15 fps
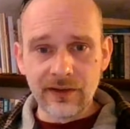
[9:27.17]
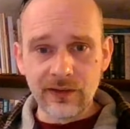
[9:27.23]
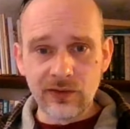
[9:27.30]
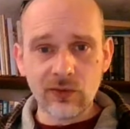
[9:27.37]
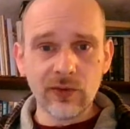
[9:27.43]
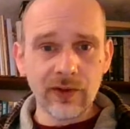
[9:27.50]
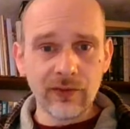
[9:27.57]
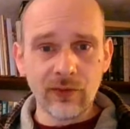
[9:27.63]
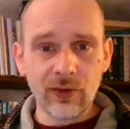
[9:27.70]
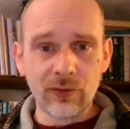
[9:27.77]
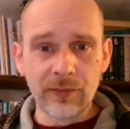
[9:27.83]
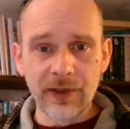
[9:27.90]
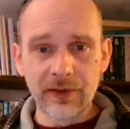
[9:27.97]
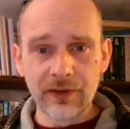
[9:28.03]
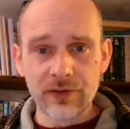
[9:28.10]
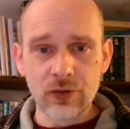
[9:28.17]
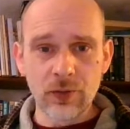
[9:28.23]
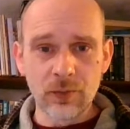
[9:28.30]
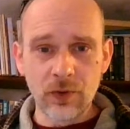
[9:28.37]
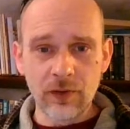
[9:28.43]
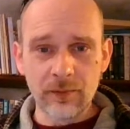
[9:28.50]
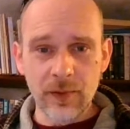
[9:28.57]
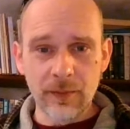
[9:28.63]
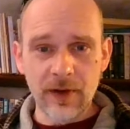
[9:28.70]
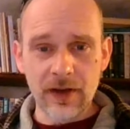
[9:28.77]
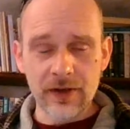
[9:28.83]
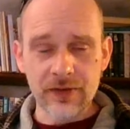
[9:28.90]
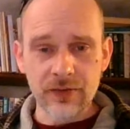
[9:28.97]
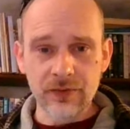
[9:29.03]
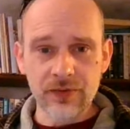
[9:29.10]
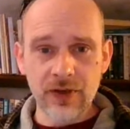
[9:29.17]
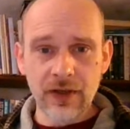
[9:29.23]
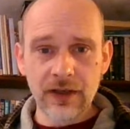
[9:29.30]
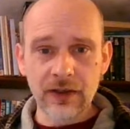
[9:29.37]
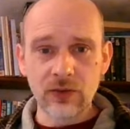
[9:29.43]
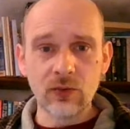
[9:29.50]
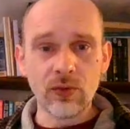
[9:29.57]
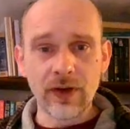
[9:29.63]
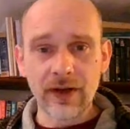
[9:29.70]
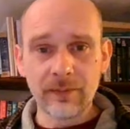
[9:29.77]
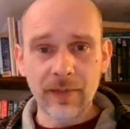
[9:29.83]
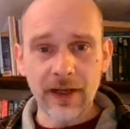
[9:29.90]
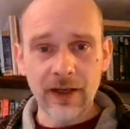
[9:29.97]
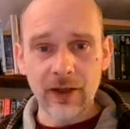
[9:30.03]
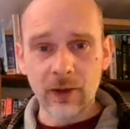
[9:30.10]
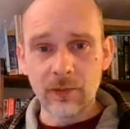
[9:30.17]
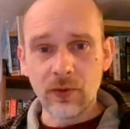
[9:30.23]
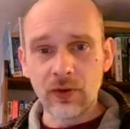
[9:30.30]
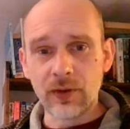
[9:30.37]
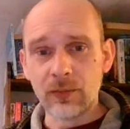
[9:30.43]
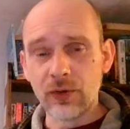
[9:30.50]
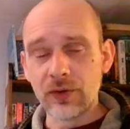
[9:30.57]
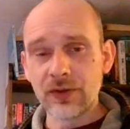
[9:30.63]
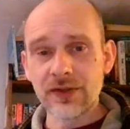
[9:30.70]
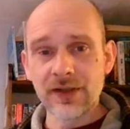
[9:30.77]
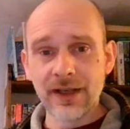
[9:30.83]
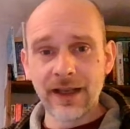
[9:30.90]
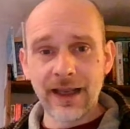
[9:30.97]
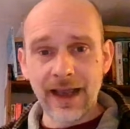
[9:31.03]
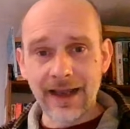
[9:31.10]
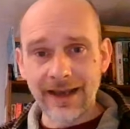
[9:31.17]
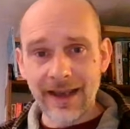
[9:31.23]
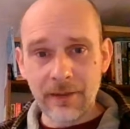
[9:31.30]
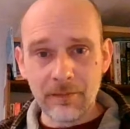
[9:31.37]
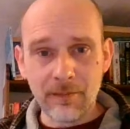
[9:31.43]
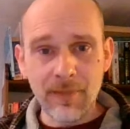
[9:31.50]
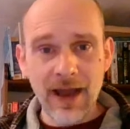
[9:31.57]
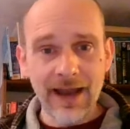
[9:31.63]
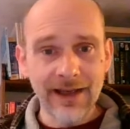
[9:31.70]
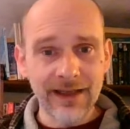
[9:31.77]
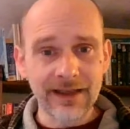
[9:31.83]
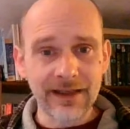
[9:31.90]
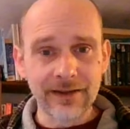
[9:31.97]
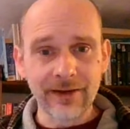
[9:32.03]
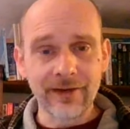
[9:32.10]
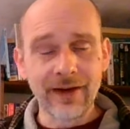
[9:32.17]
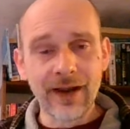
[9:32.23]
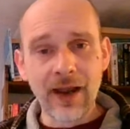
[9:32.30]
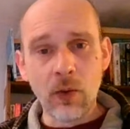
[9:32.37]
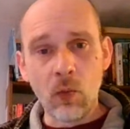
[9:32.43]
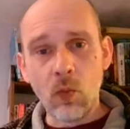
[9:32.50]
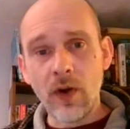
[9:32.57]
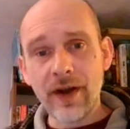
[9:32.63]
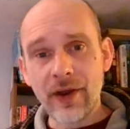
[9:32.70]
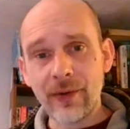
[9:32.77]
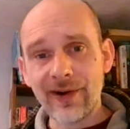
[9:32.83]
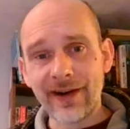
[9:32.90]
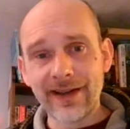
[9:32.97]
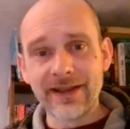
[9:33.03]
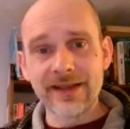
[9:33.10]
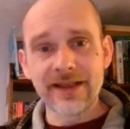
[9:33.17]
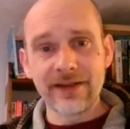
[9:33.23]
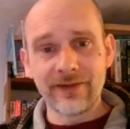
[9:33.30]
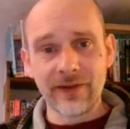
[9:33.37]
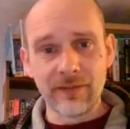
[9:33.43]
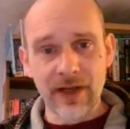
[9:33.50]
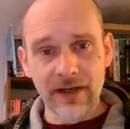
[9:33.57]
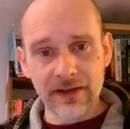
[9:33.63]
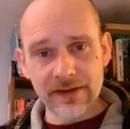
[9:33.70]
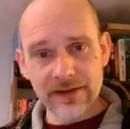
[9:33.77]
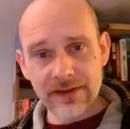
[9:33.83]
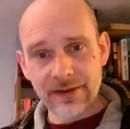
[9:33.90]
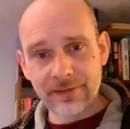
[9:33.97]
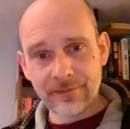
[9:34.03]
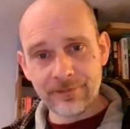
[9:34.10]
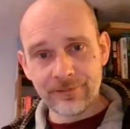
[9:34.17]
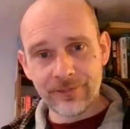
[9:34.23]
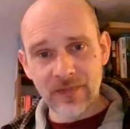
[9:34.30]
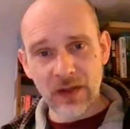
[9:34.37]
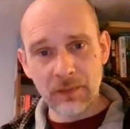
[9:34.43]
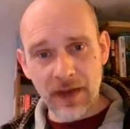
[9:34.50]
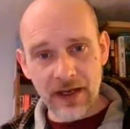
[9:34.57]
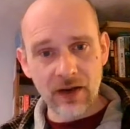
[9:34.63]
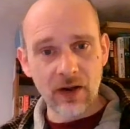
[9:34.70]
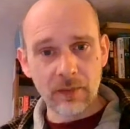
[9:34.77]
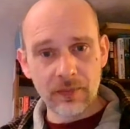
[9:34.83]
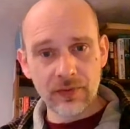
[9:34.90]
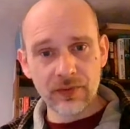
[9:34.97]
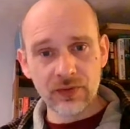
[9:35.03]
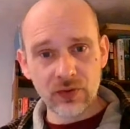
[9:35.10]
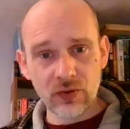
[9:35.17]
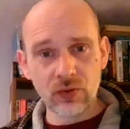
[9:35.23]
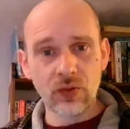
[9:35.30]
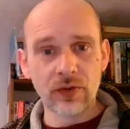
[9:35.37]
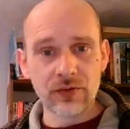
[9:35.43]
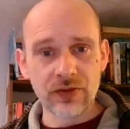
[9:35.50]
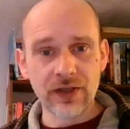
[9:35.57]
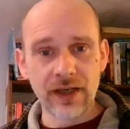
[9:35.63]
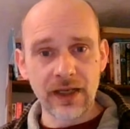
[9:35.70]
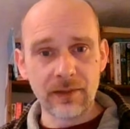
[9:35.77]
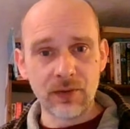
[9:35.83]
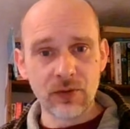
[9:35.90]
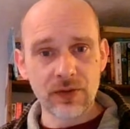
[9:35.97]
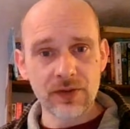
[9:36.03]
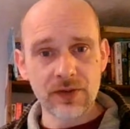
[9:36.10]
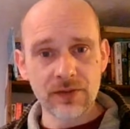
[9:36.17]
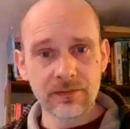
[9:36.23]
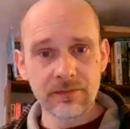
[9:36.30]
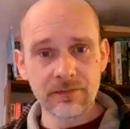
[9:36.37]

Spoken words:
going to Royal Mail to drop off my parcels, going in, picking up all the books and getting back here, 1 hour and 7 minutes to pick up 280 books.